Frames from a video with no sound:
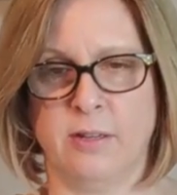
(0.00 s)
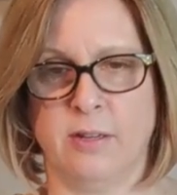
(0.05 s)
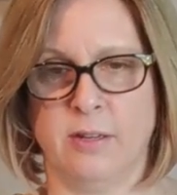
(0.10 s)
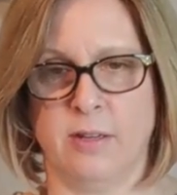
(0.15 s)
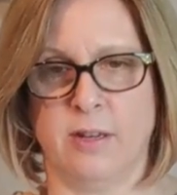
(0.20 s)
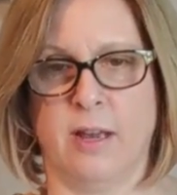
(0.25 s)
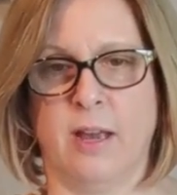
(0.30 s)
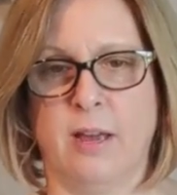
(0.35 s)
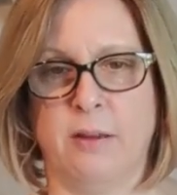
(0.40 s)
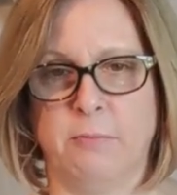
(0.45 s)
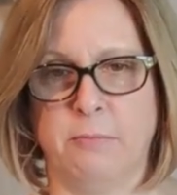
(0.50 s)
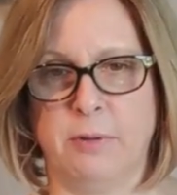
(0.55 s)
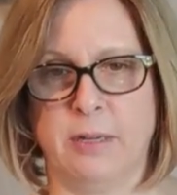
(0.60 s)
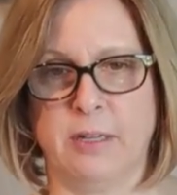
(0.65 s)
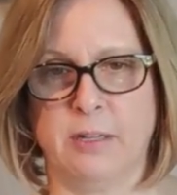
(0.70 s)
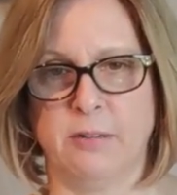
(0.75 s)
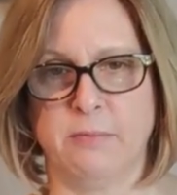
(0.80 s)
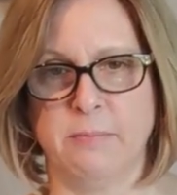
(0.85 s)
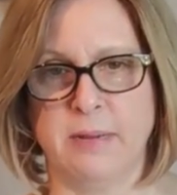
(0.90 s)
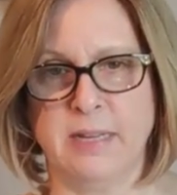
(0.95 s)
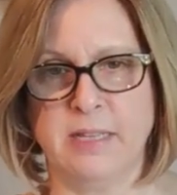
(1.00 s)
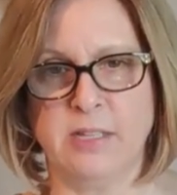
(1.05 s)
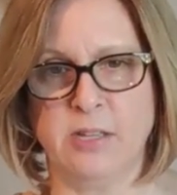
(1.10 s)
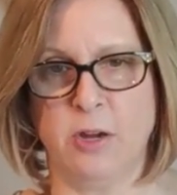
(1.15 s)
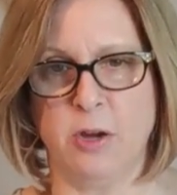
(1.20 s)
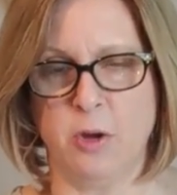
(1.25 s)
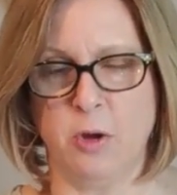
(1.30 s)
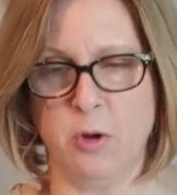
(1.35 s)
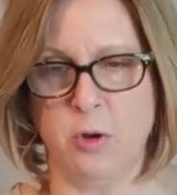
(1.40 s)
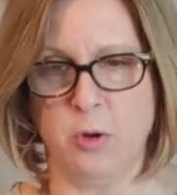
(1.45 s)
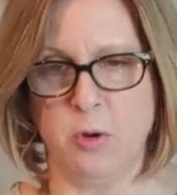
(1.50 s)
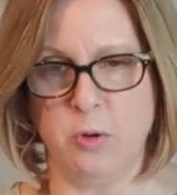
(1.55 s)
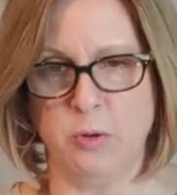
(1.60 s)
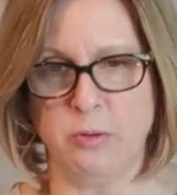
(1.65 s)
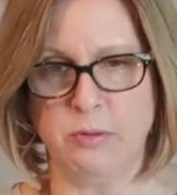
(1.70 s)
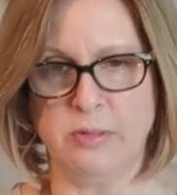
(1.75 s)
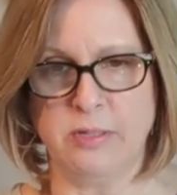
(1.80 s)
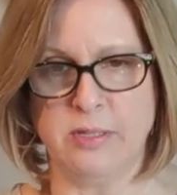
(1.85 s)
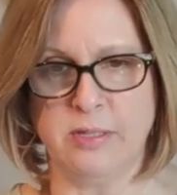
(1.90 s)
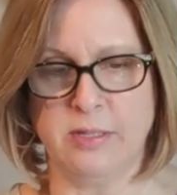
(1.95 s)
I wiggle my
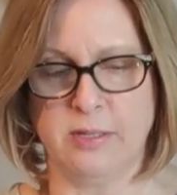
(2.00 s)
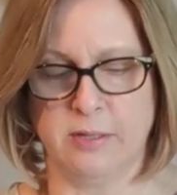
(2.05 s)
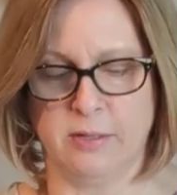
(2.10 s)
toes.